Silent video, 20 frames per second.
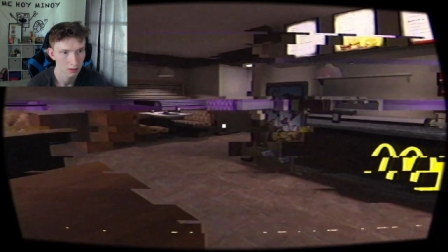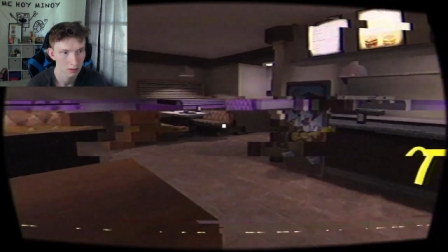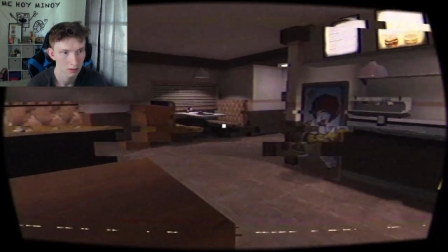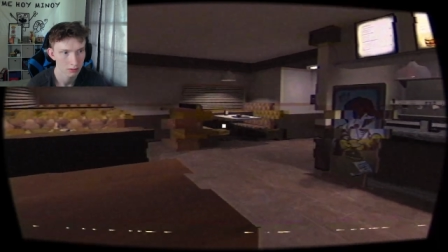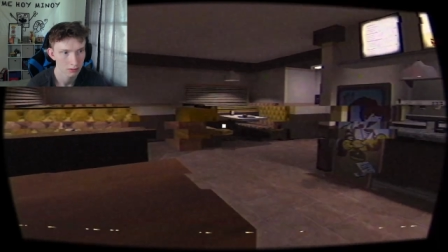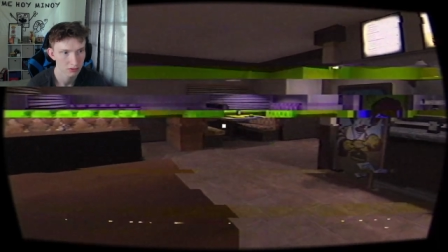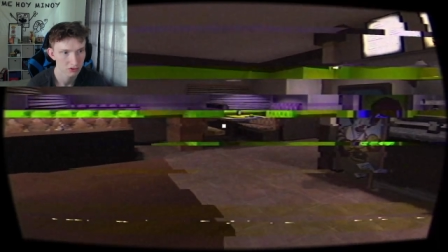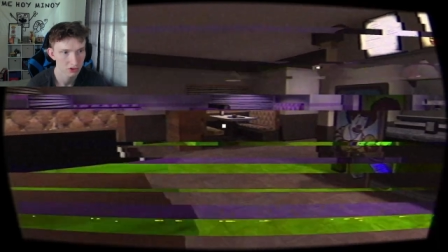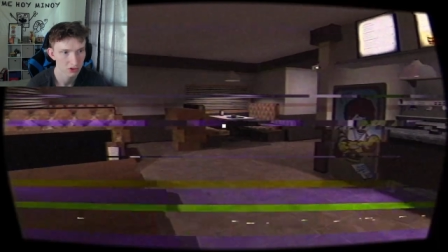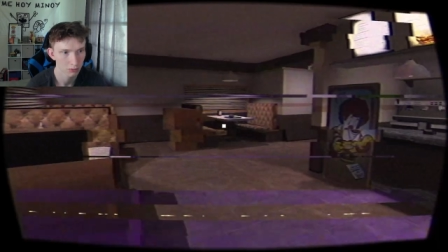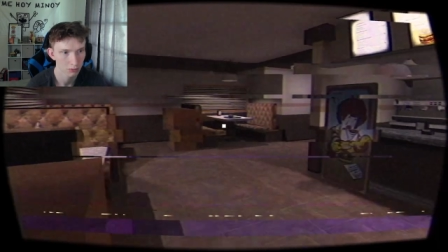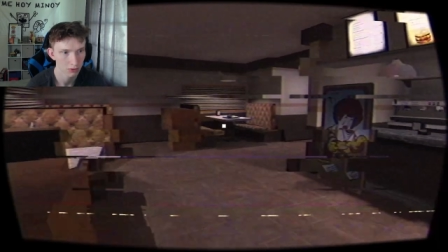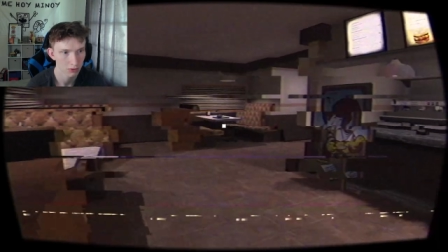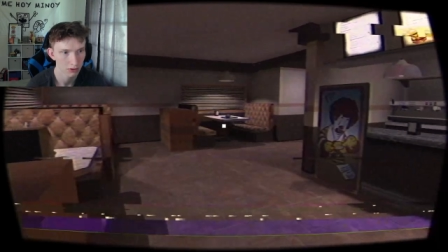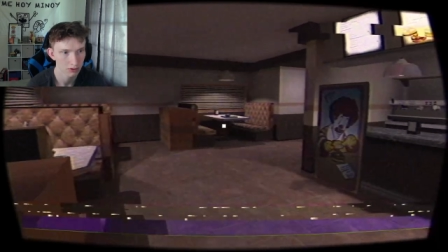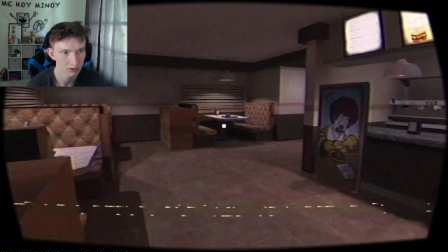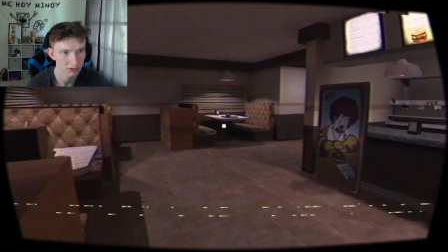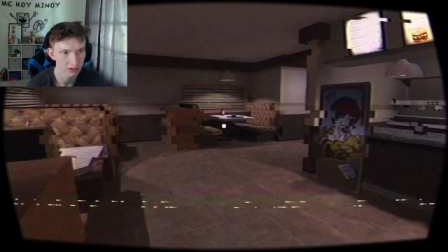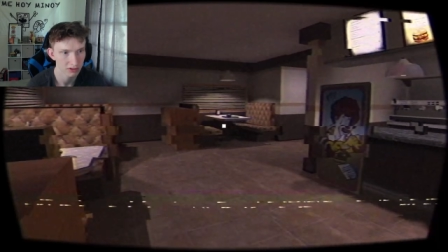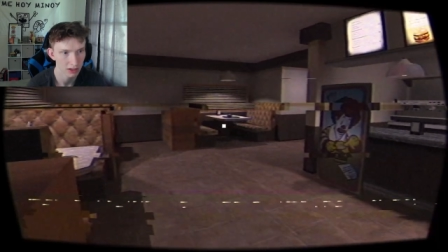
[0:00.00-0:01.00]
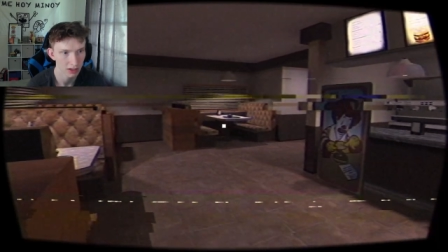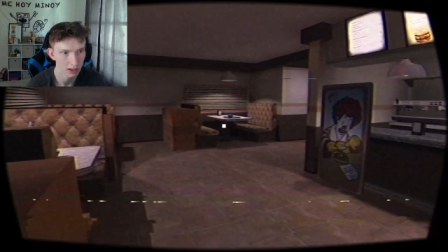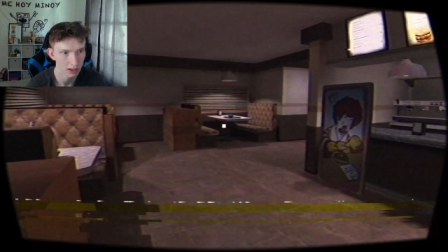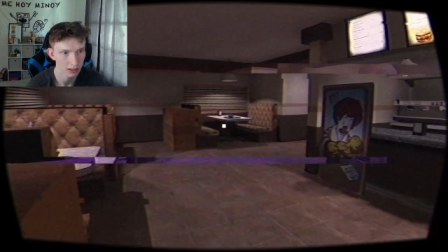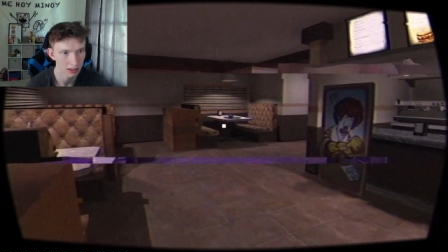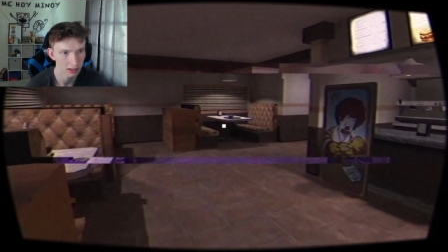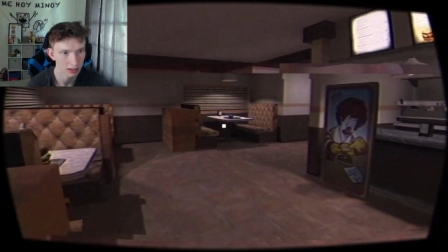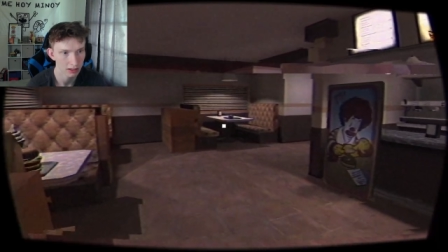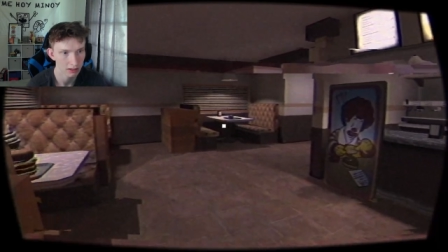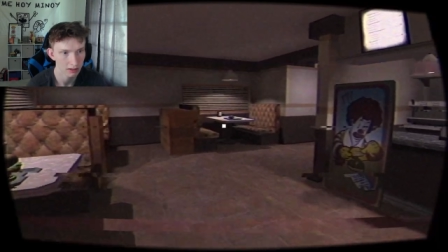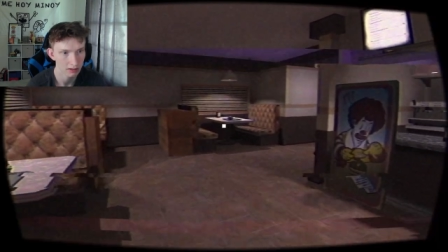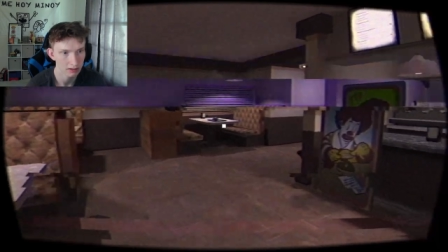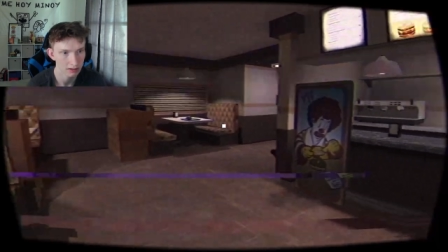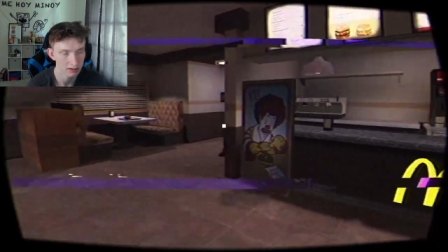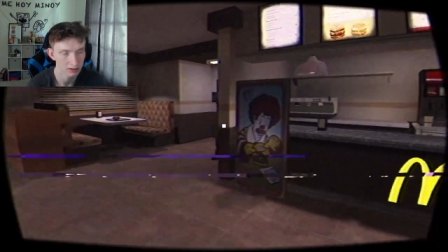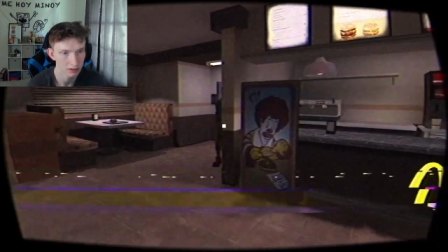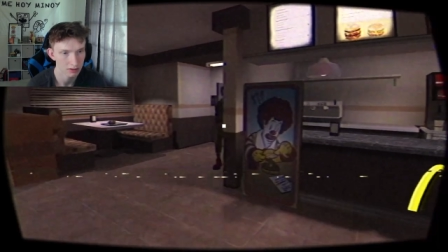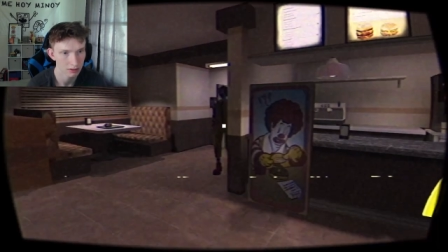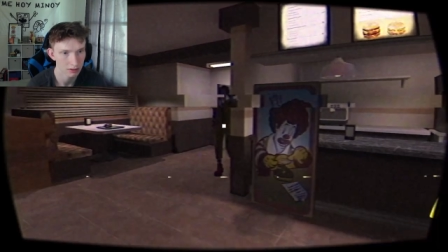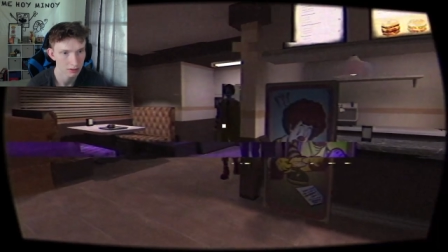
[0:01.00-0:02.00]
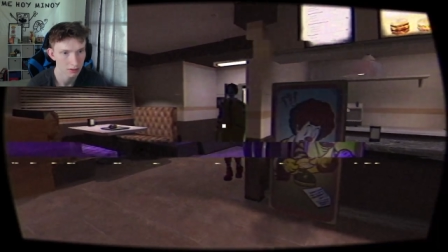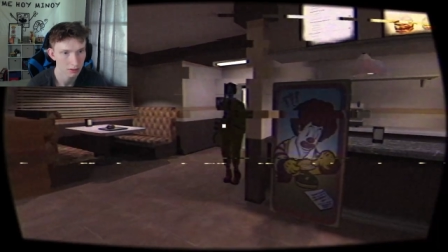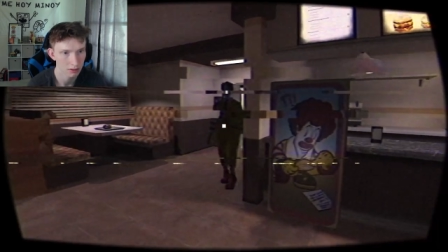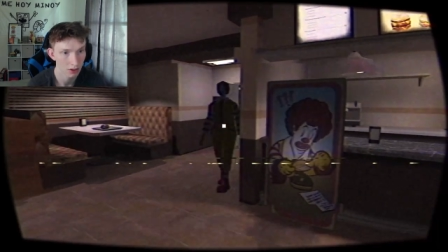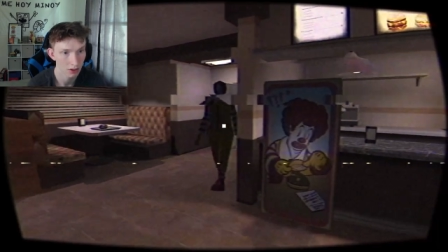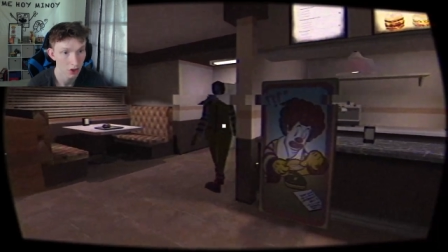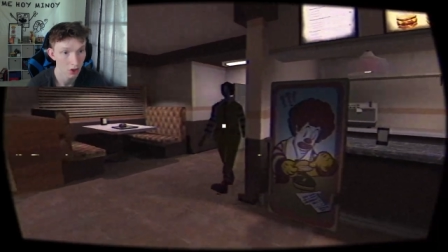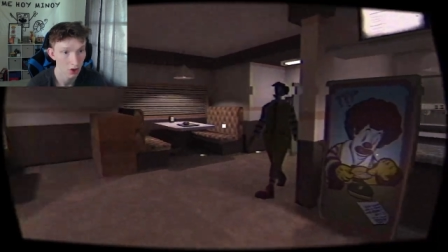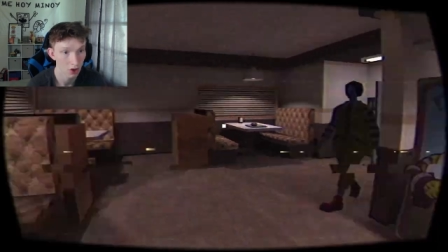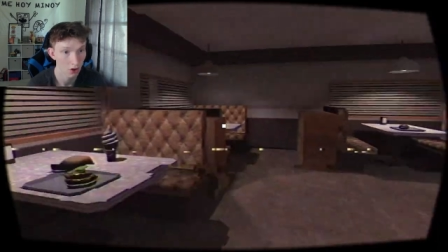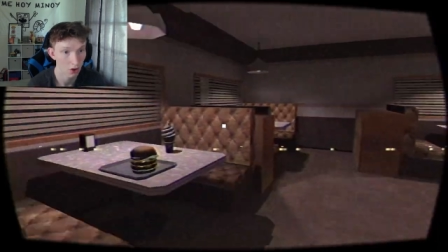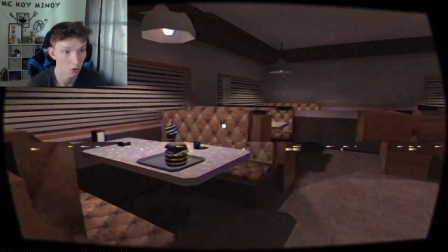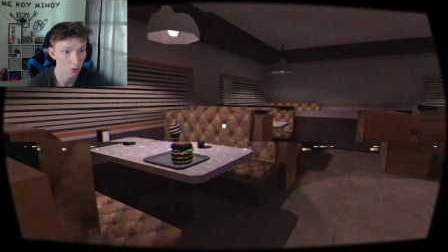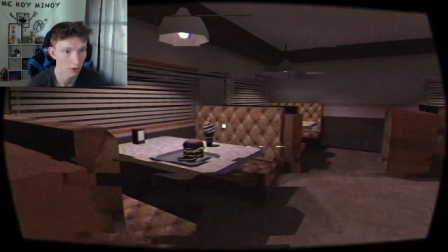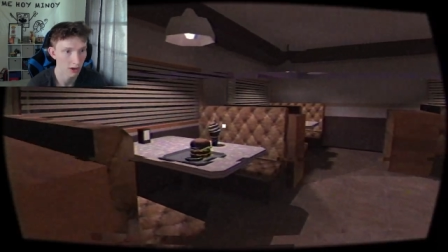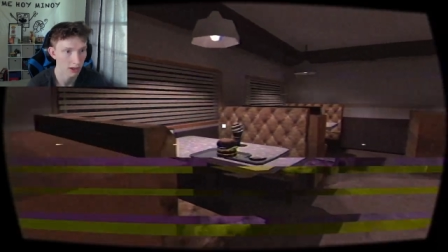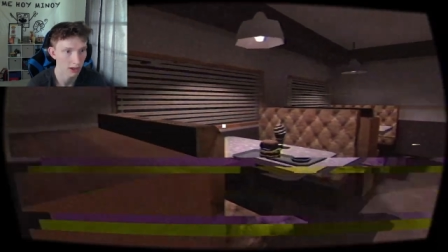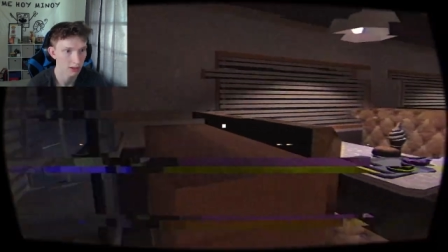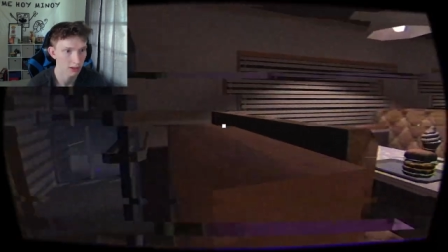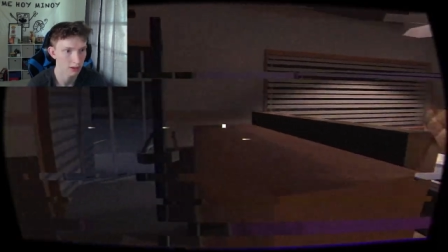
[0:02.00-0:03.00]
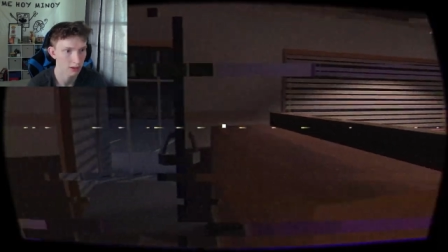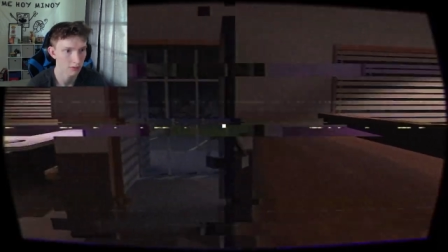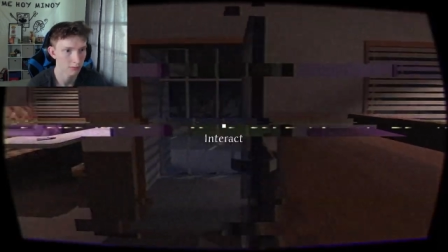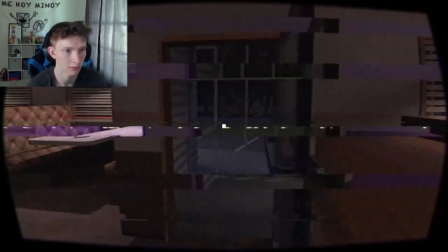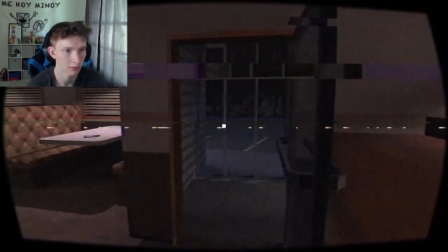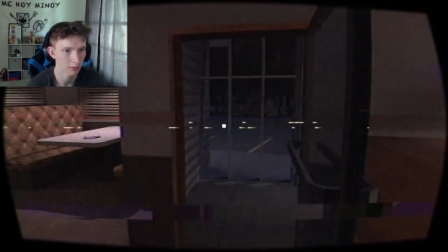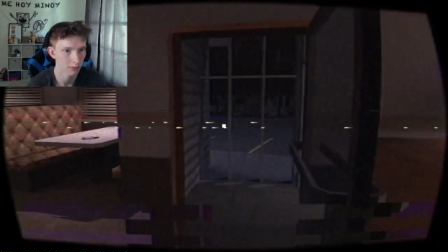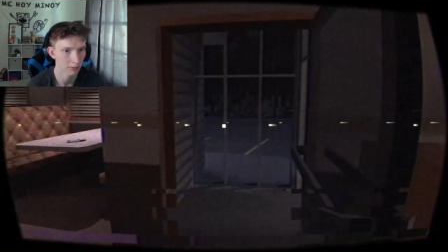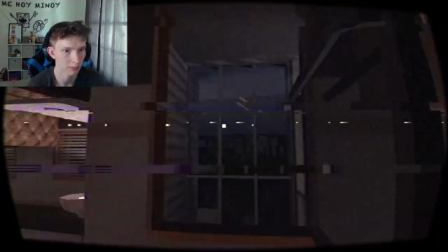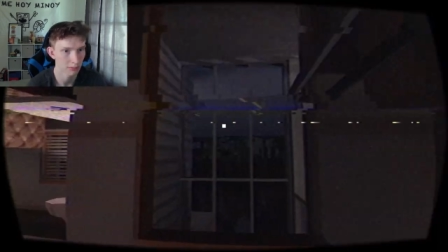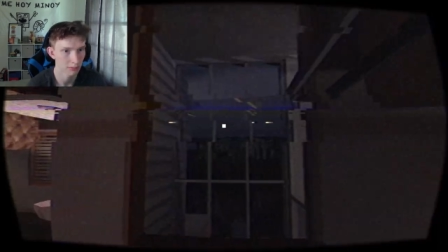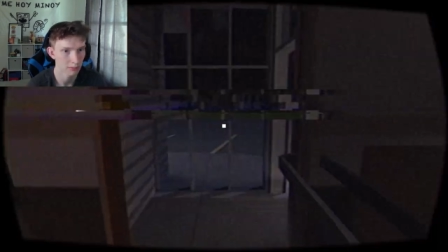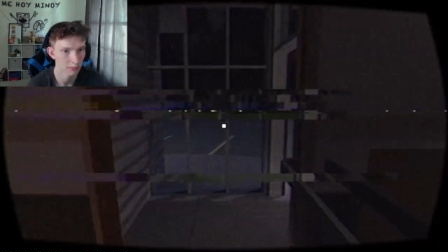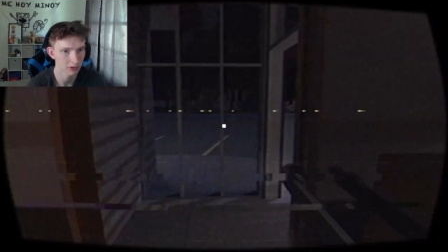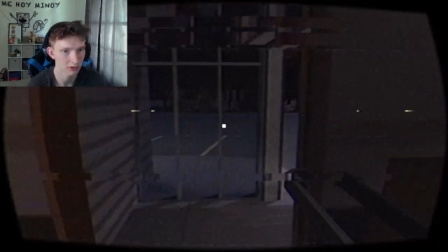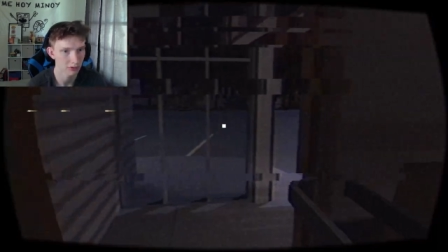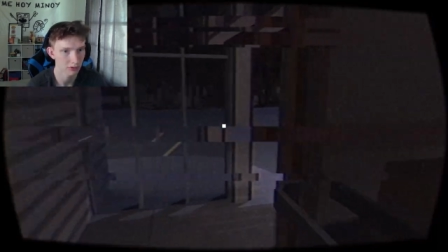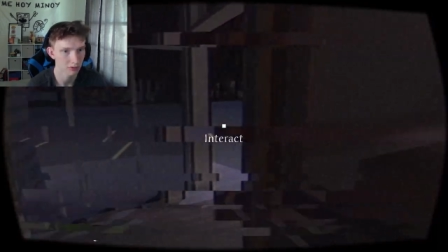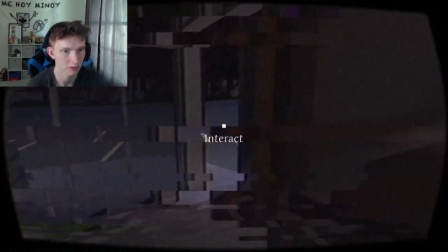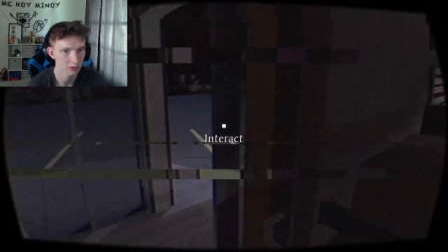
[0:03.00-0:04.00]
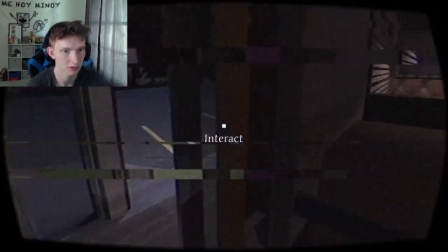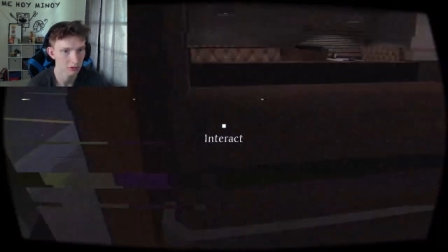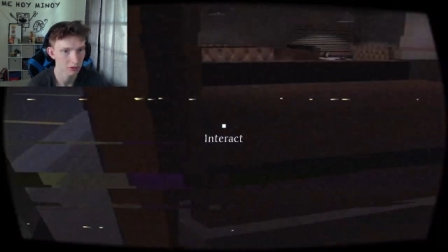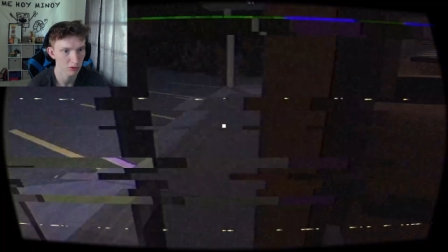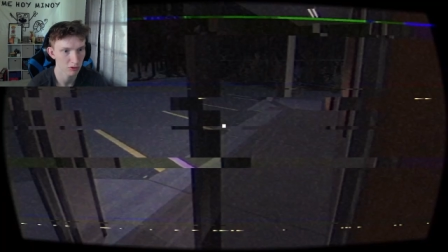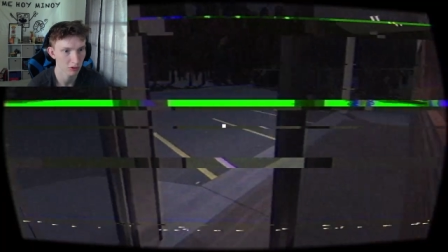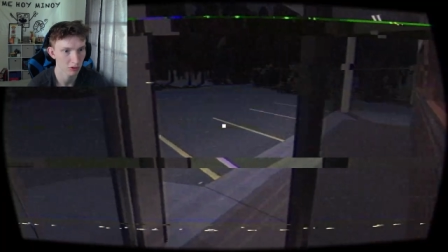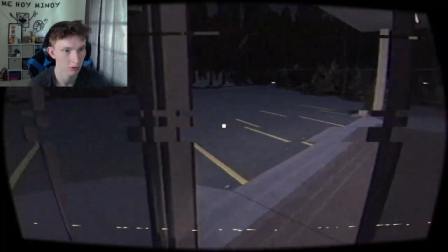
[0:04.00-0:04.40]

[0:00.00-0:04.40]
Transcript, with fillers: There's nowhere else to hide, is there? Oh, hey. Yep, yep, yep, yep. Let's go. Let's go.